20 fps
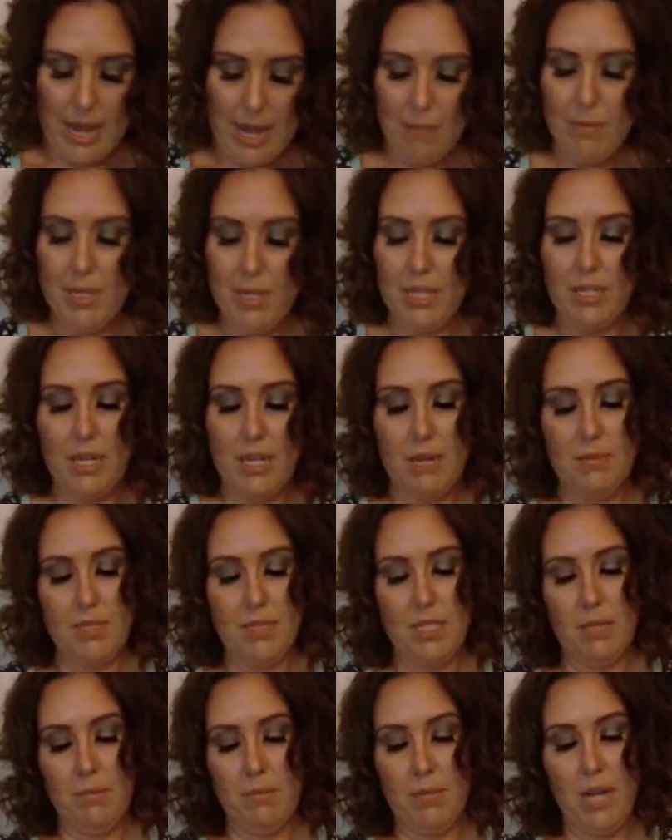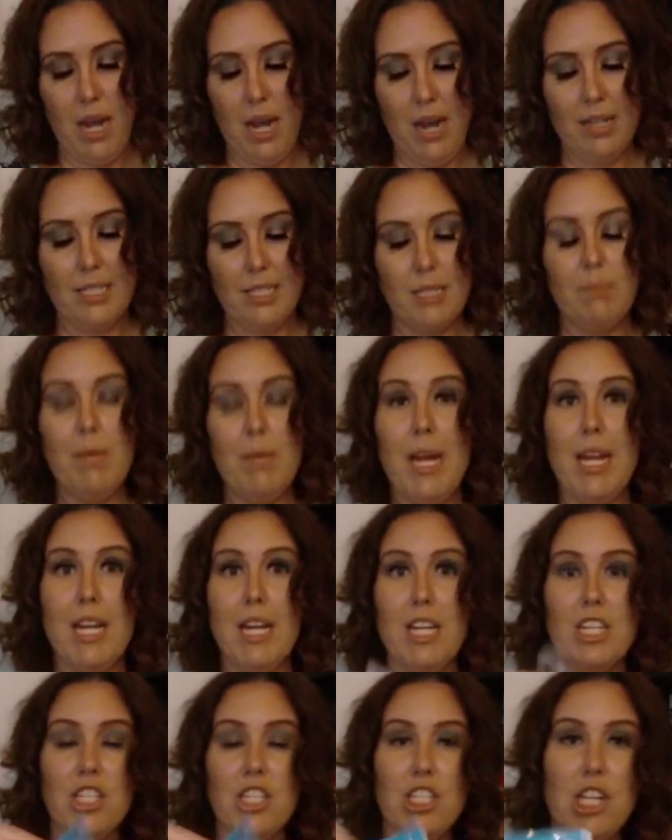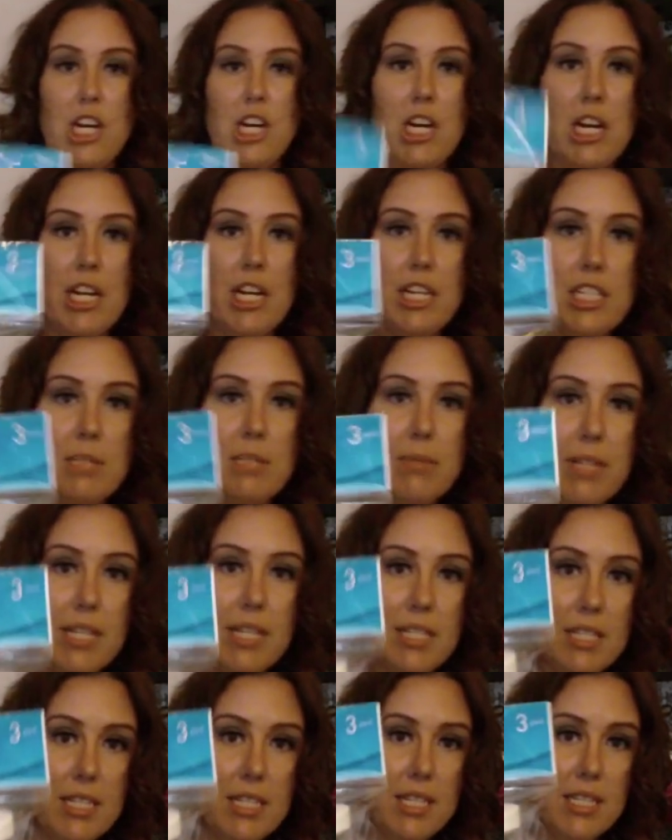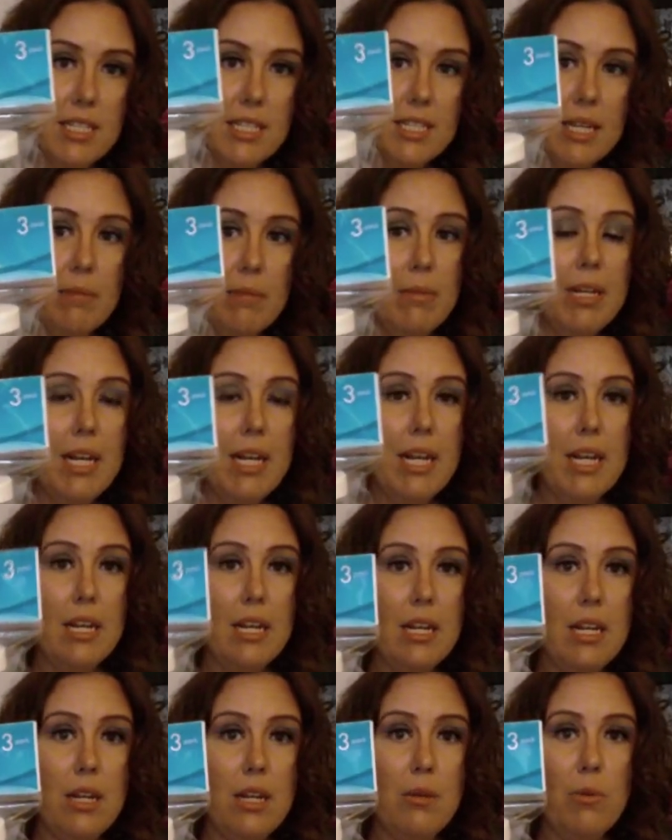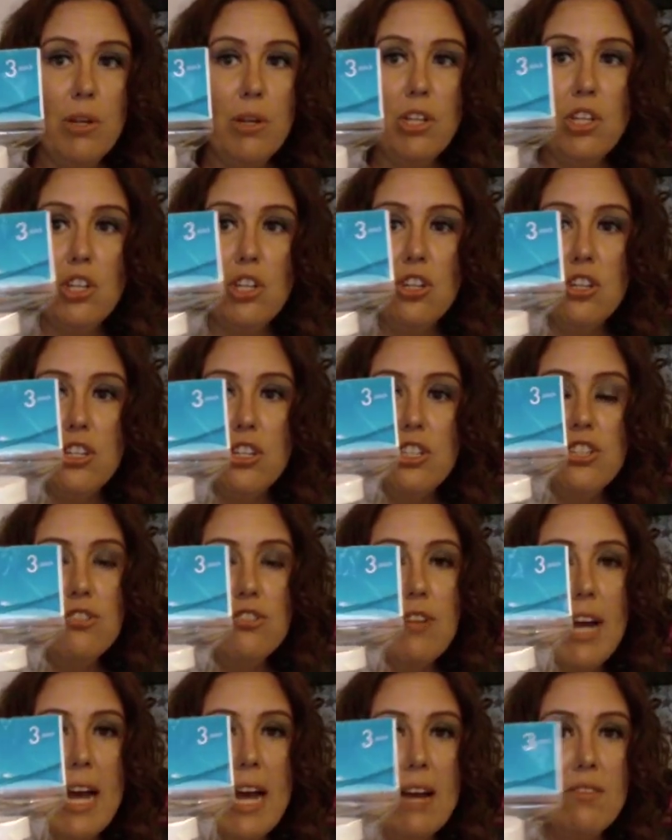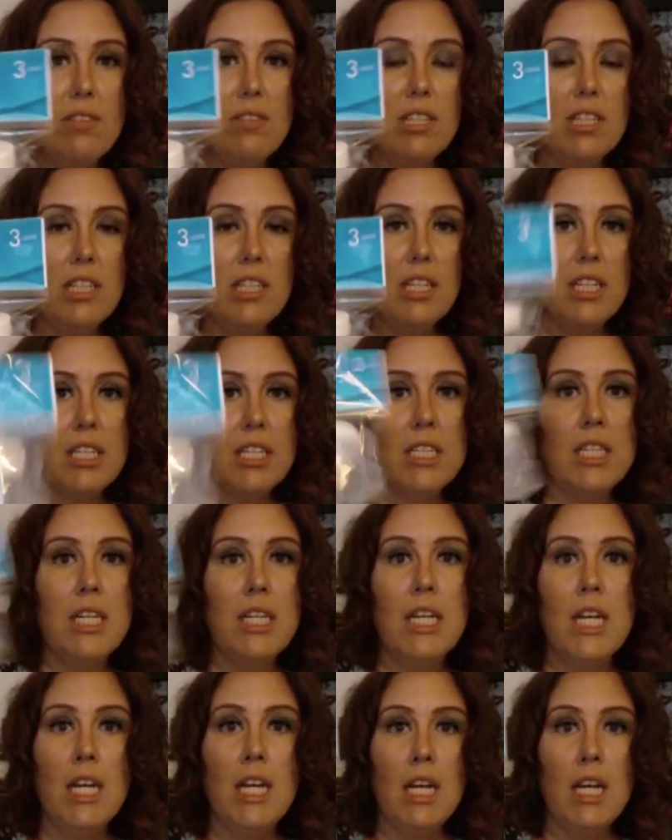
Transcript: I picked up some cosmetic jars because these come in handy when you're traveling.